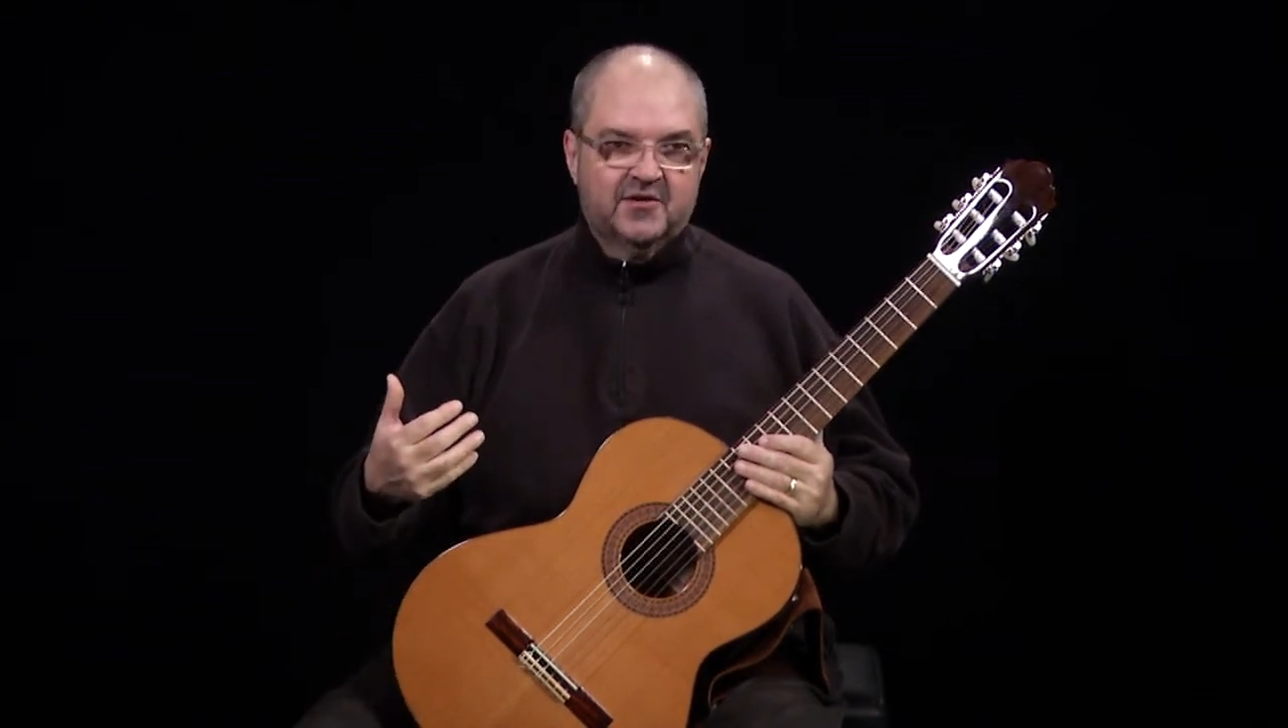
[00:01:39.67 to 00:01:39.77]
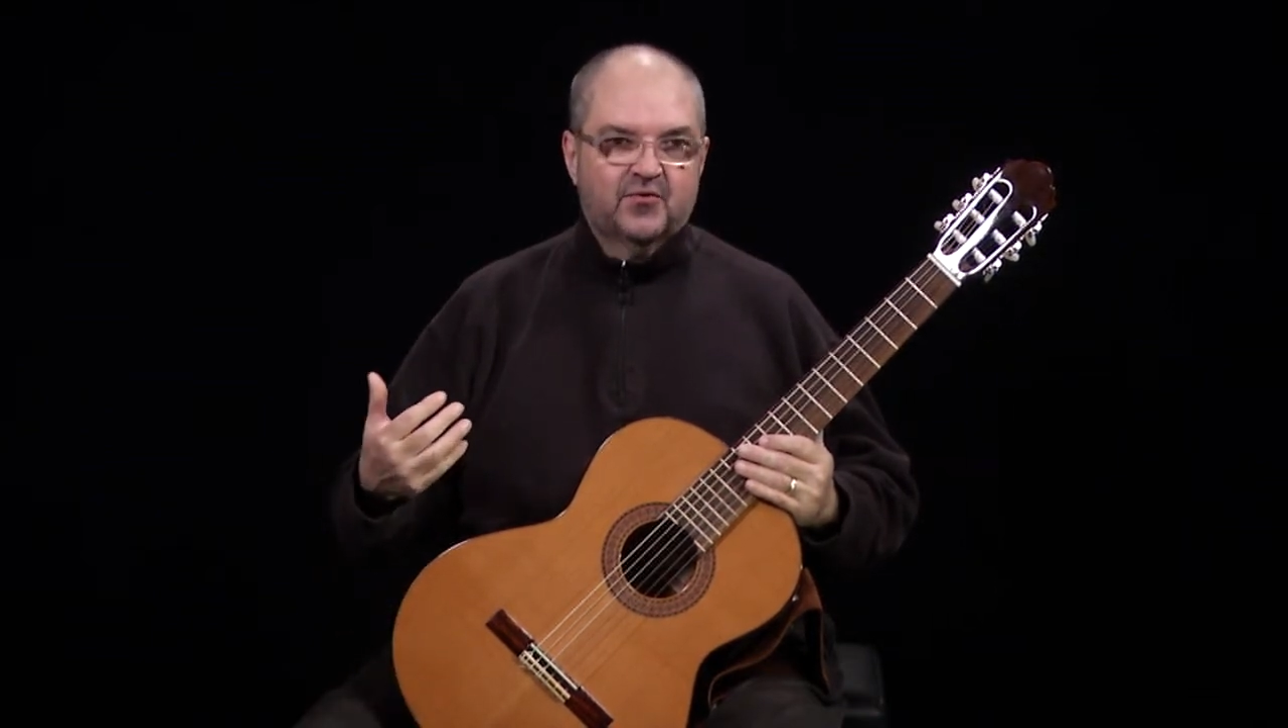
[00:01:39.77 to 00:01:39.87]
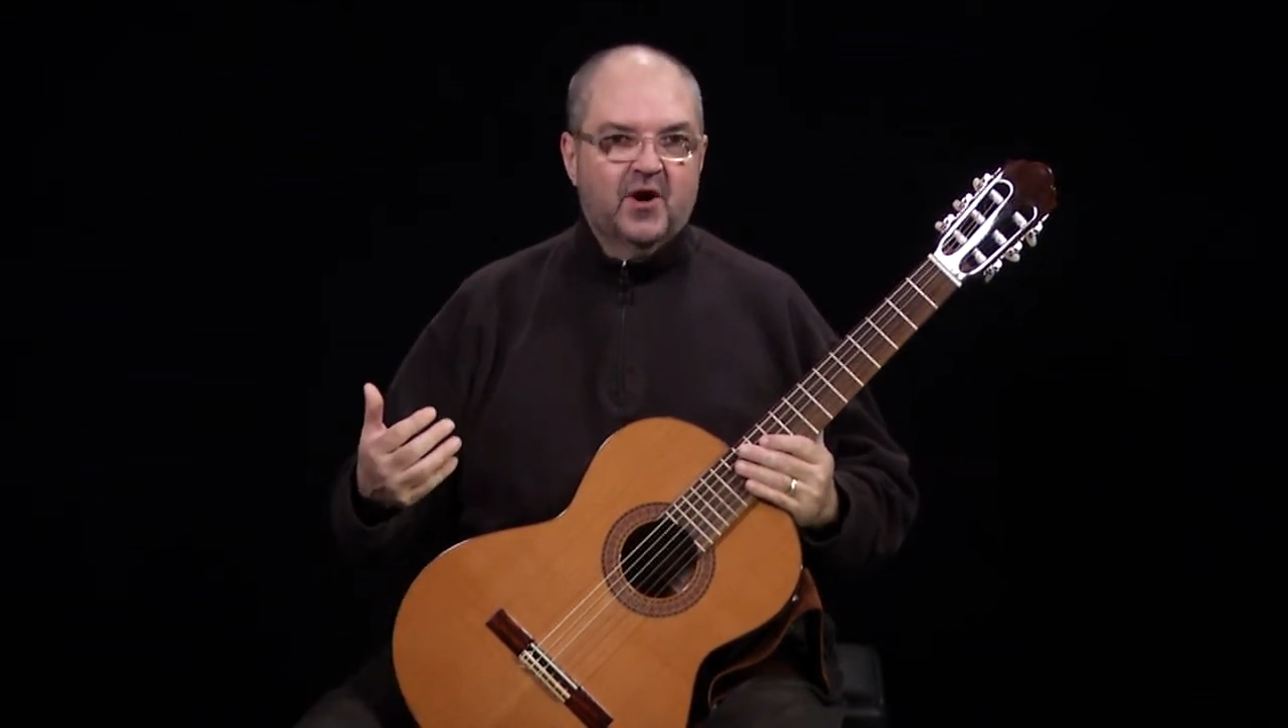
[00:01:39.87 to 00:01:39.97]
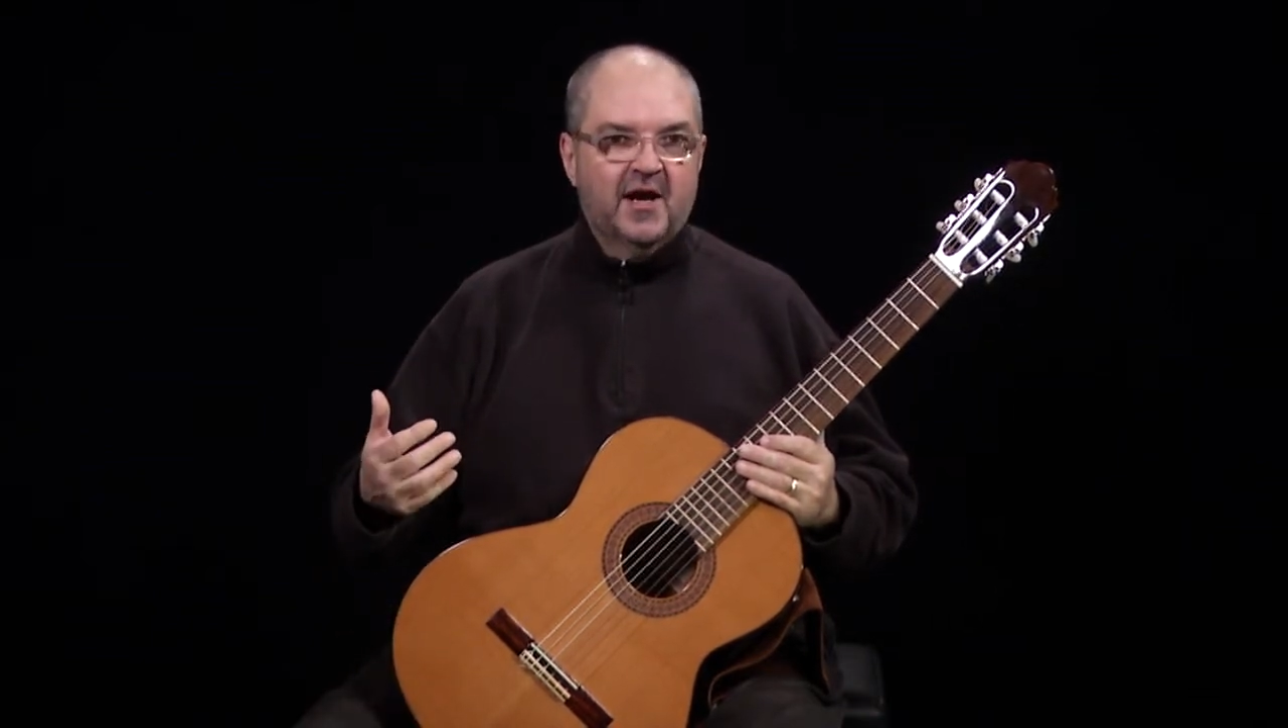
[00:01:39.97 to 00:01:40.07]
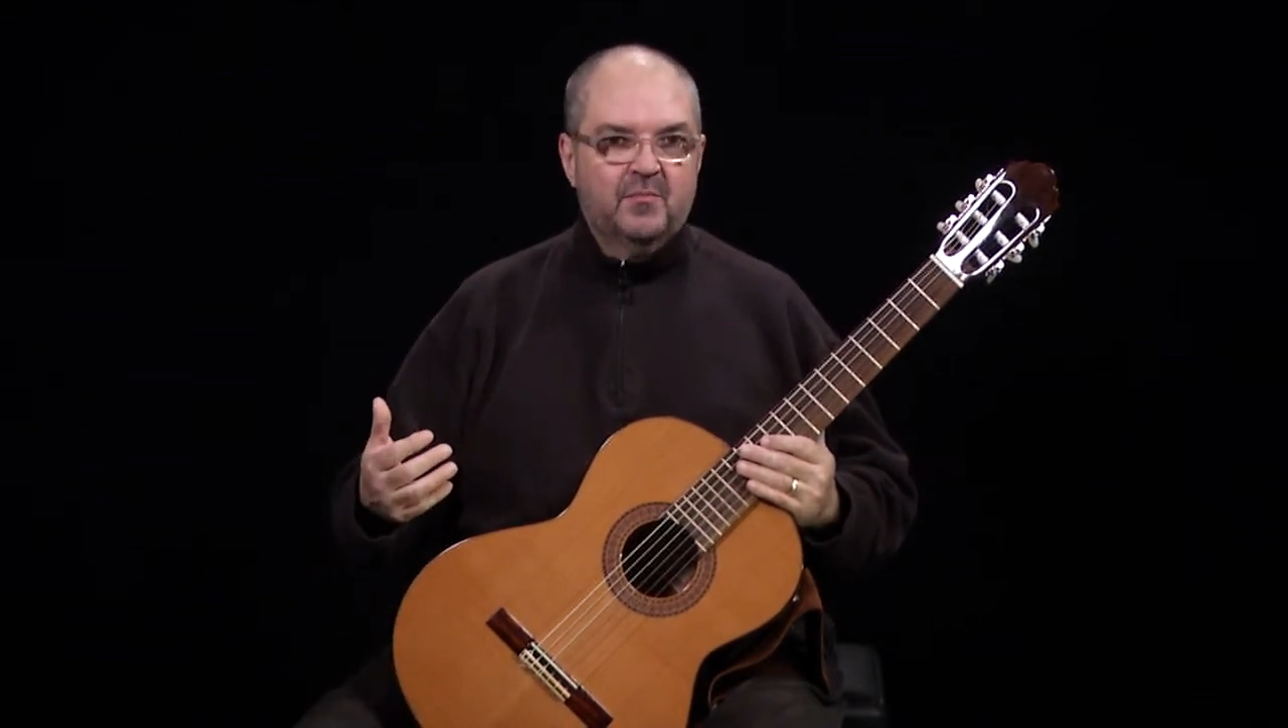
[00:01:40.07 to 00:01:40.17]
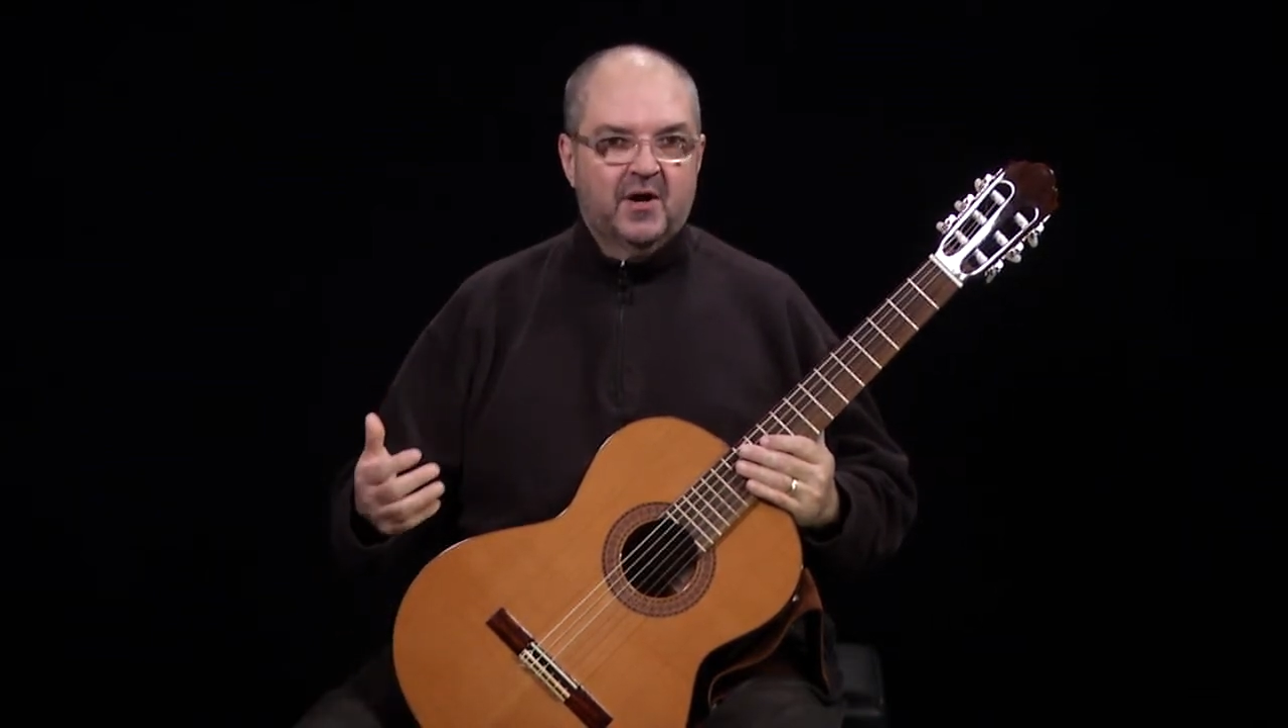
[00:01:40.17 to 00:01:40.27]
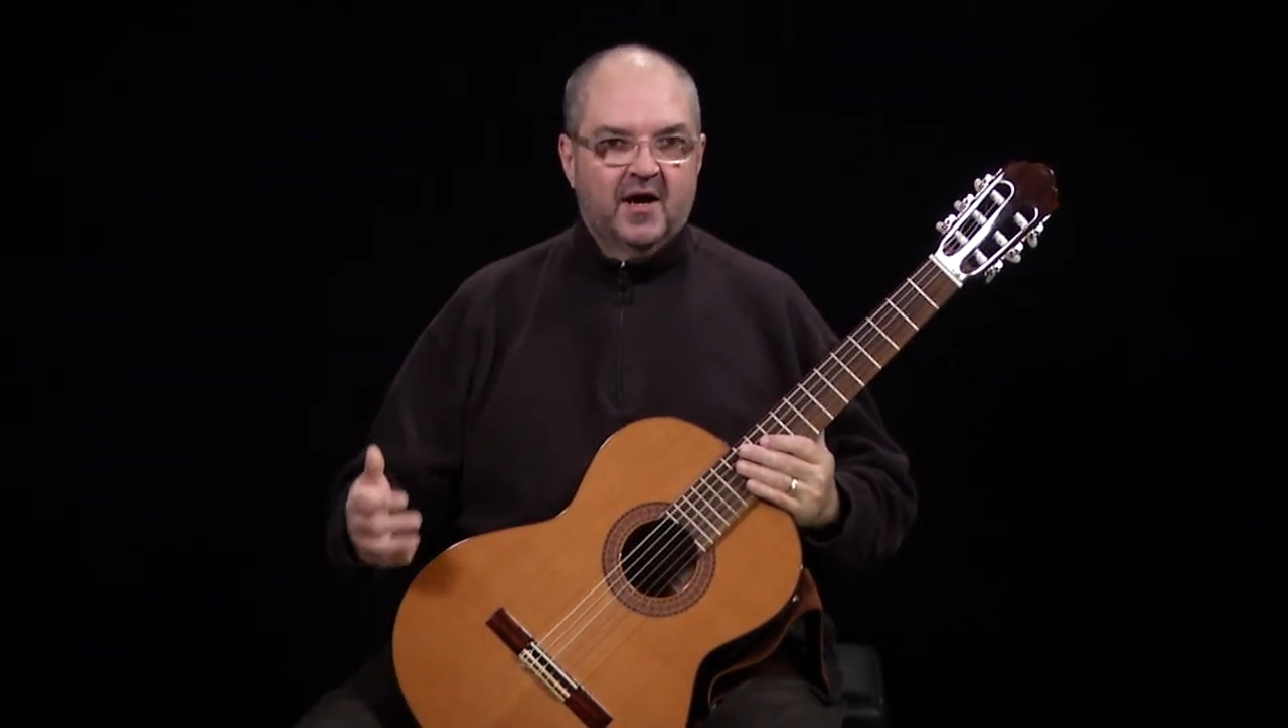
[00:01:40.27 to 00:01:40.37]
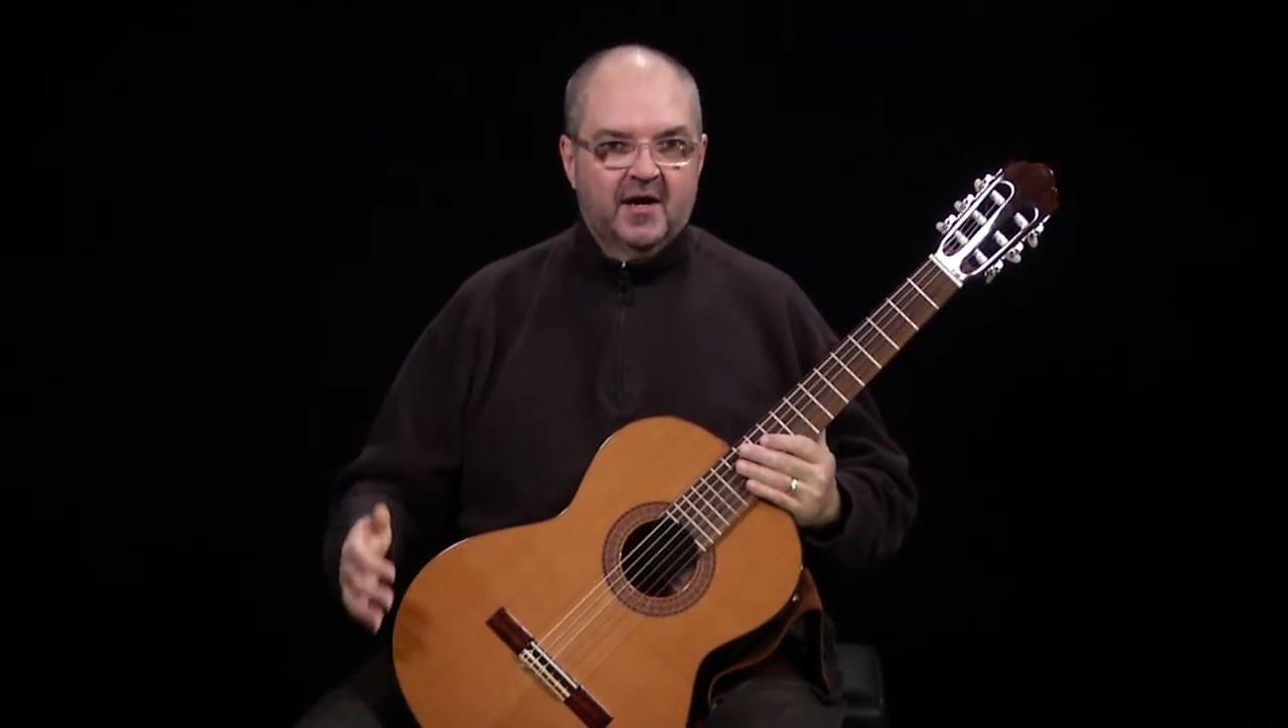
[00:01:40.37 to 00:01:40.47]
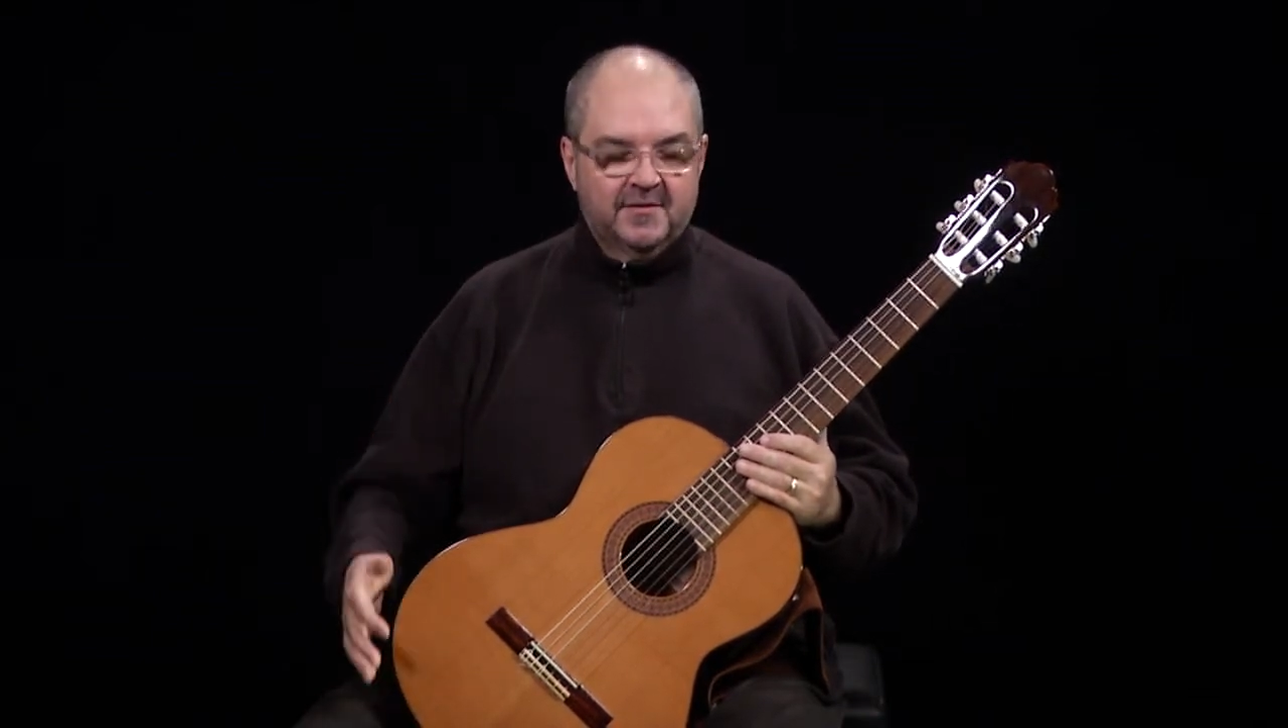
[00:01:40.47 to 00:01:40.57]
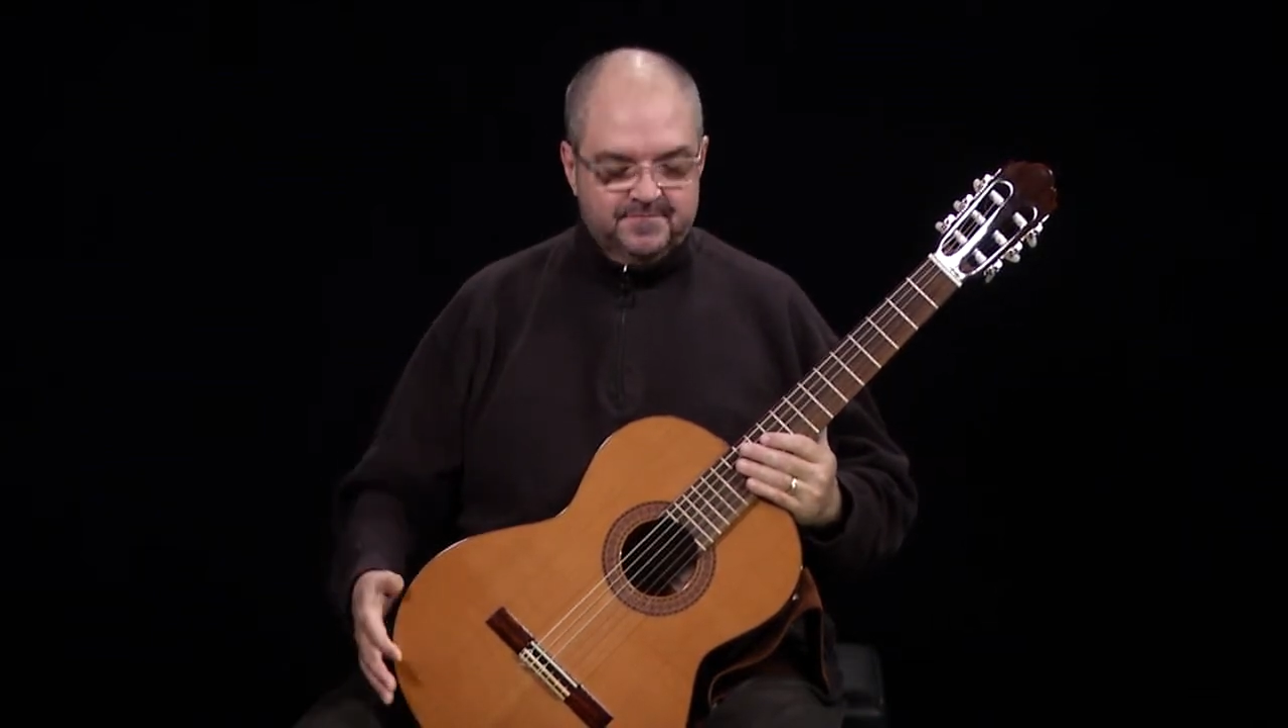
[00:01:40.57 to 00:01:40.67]

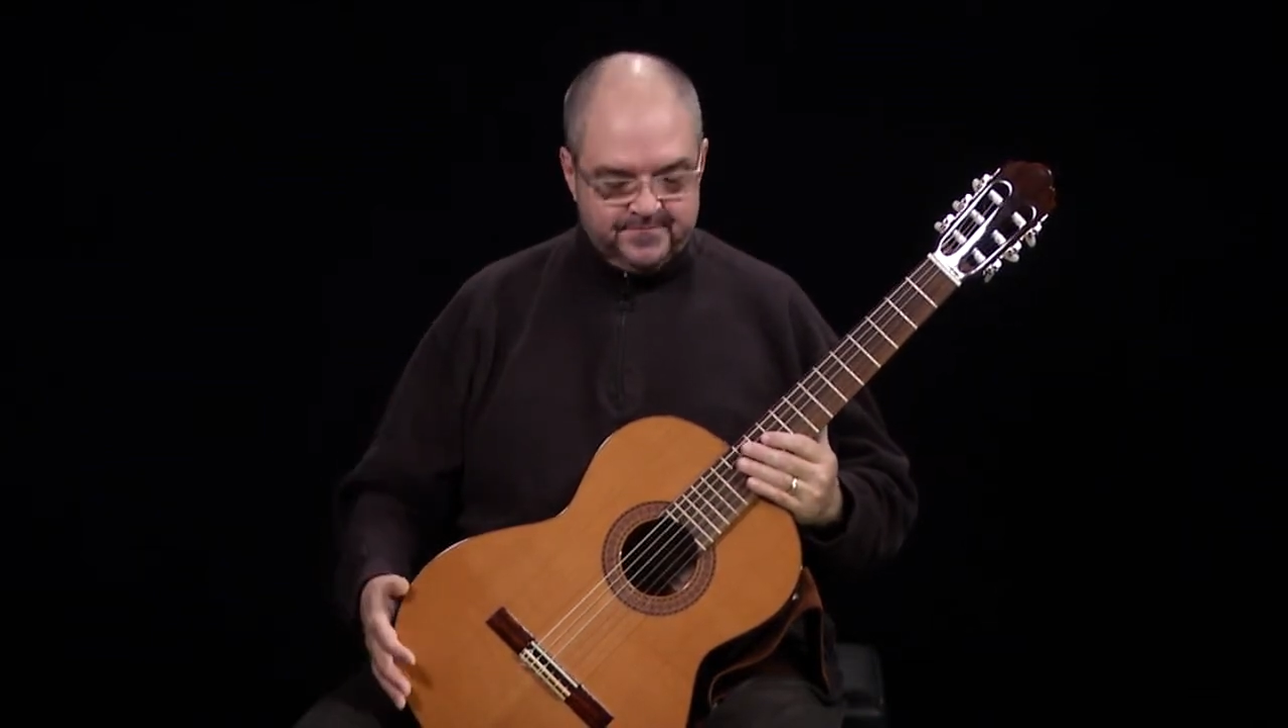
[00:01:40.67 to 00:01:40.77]
tripod.